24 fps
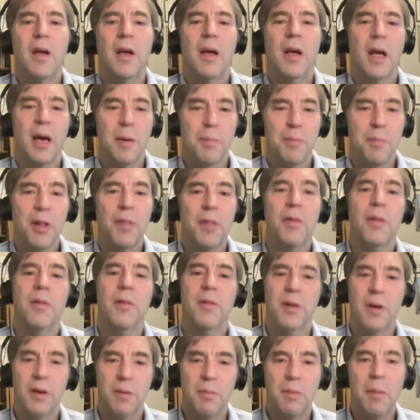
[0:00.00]
uh, but,
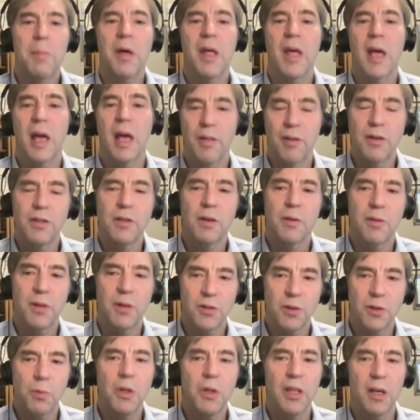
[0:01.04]
the, but and there's a,
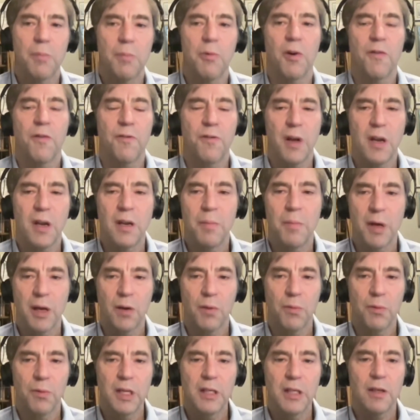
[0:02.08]
there's really a more
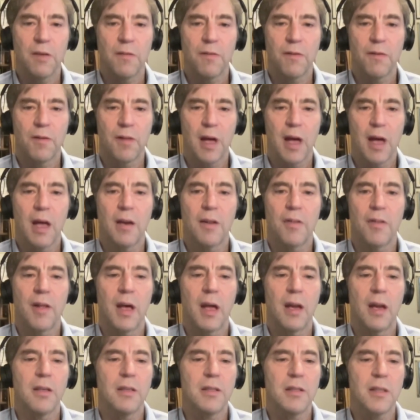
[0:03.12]
fundamental reason for that, and
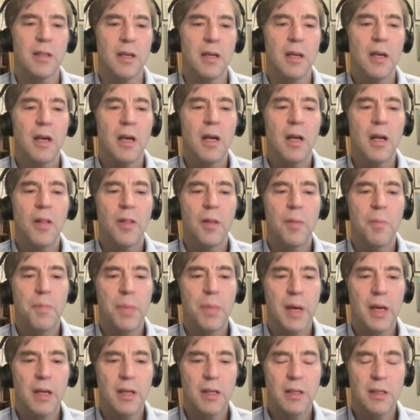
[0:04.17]
that is that the
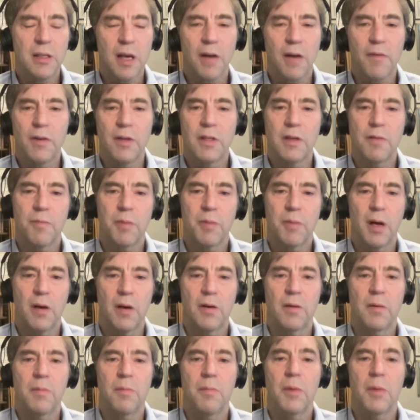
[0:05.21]
big discoveries of
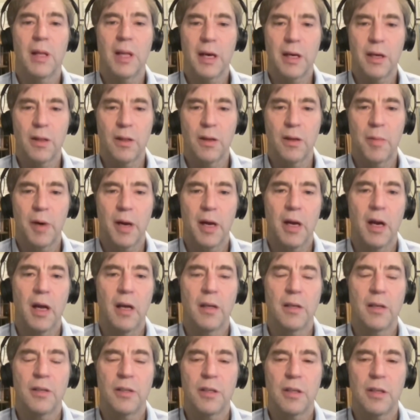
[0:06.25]
modern molecular
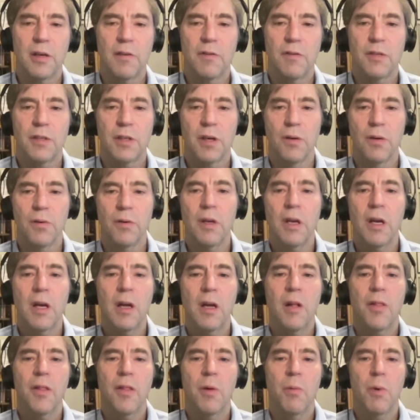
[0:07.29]
biology have shown
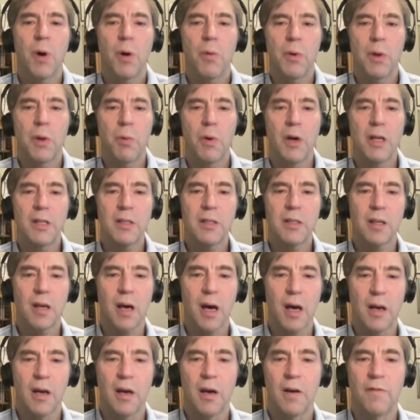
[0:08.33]
that what we once
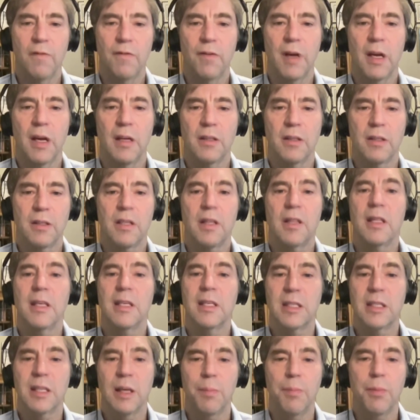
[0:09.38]
thought of as the
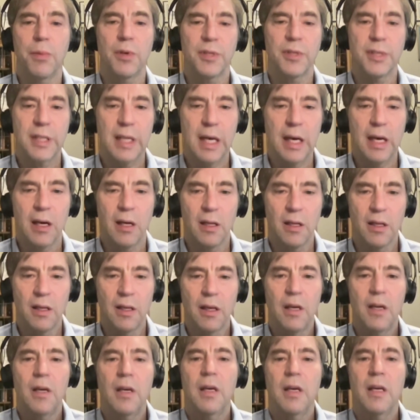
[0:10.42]
simple cell
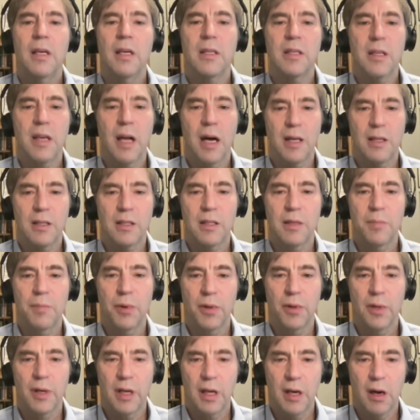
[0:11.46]
is not
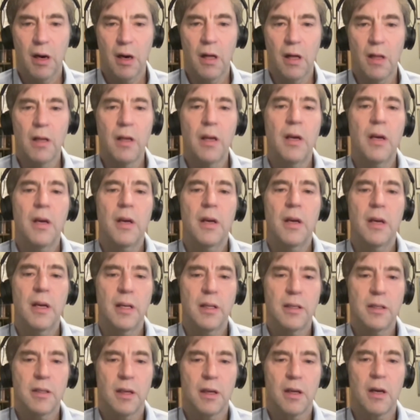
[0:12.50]
simple at all.
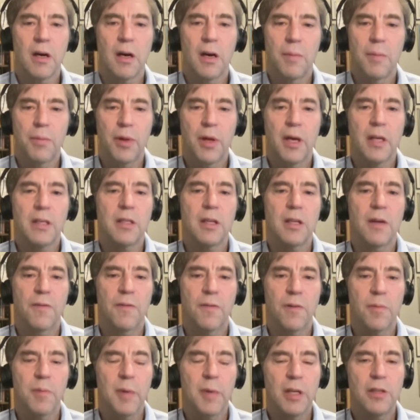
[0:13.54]
It's a complex
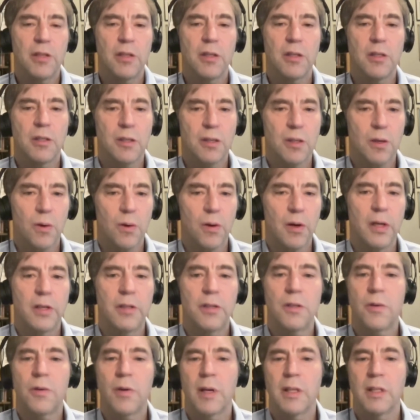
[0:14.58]
information
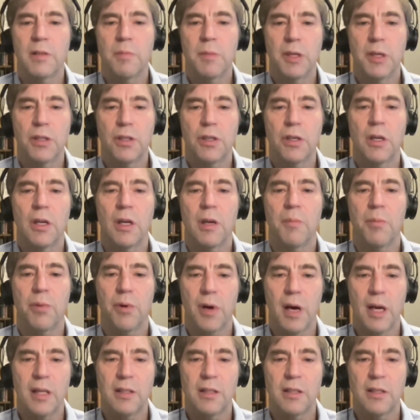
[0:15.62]
storage, transmission, and
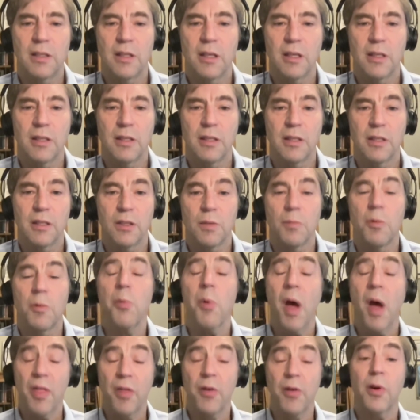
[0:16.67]
processing system, or
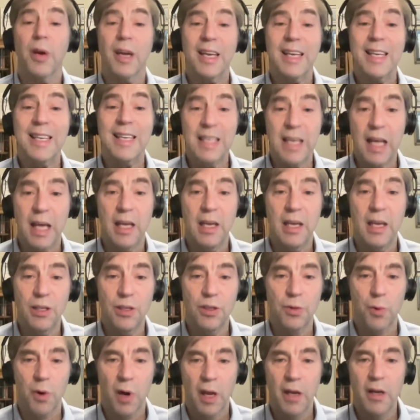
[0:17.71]
rather, it contains
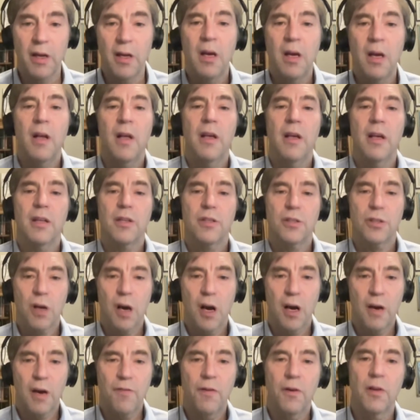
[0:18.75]
one. It's
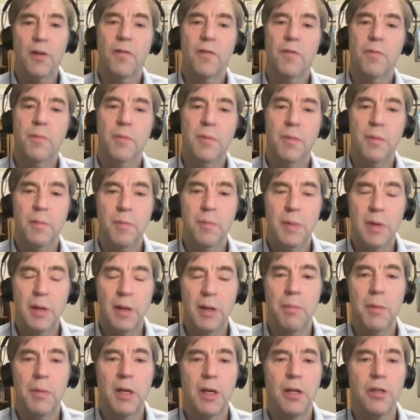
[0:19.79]
chock full of mi-
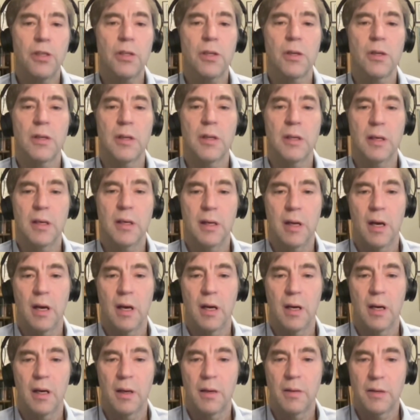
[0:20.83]
miniature
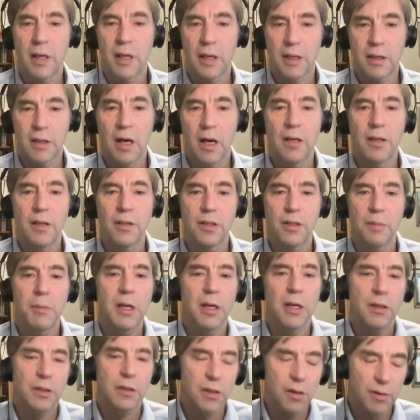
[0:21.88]
uh, technology,
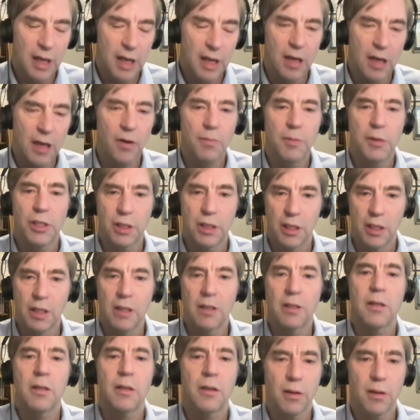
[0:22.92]
miniature
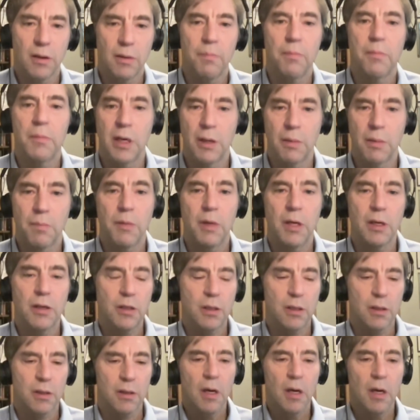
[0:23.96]
nanomachines, little min-
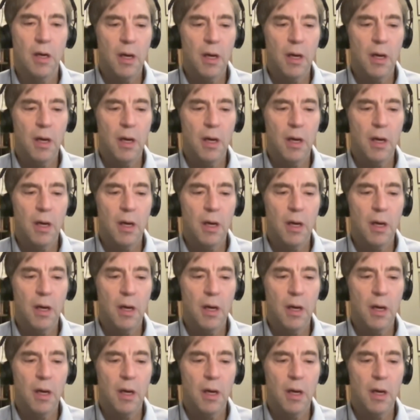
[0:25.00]
miniature